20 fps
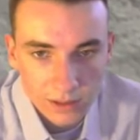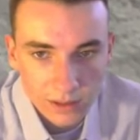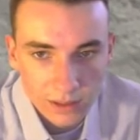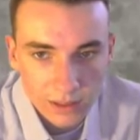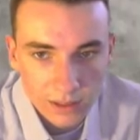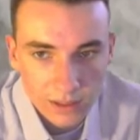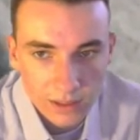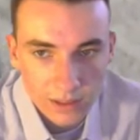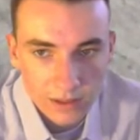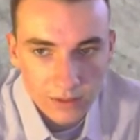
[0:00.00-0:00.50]

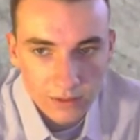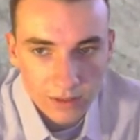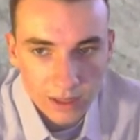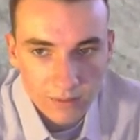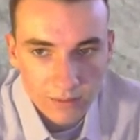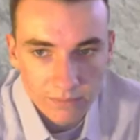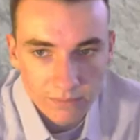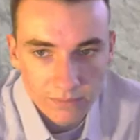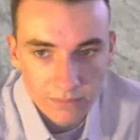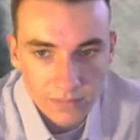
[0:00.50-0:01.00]
And
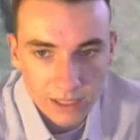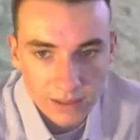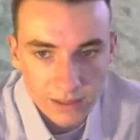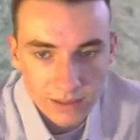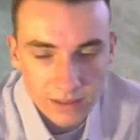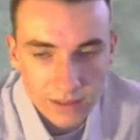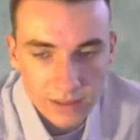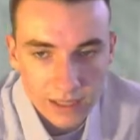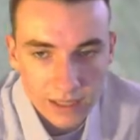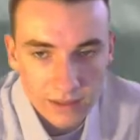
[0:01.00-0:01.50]
crap, that
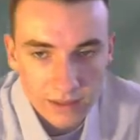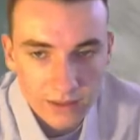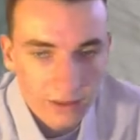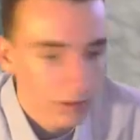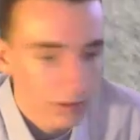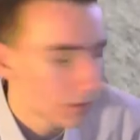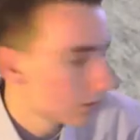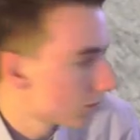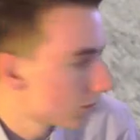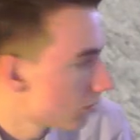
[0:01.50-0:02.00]
does not
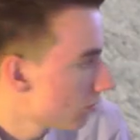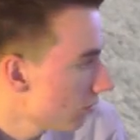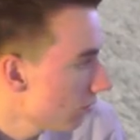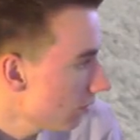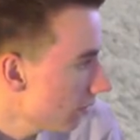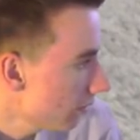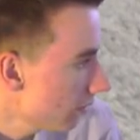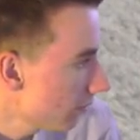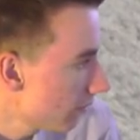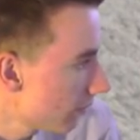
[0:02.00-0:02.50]
look
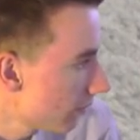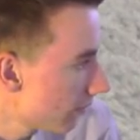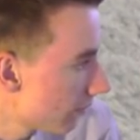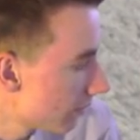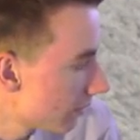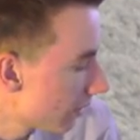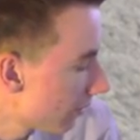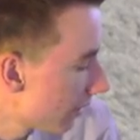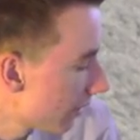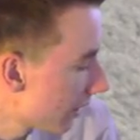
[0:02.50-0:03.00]
cool.
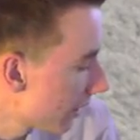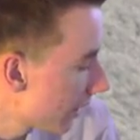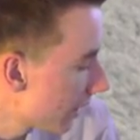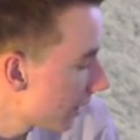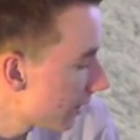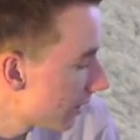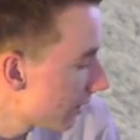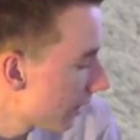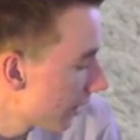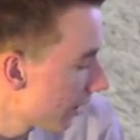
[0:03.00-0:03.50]
Don't like
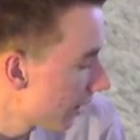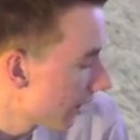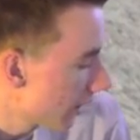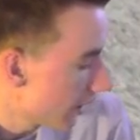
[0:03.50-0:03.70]
that.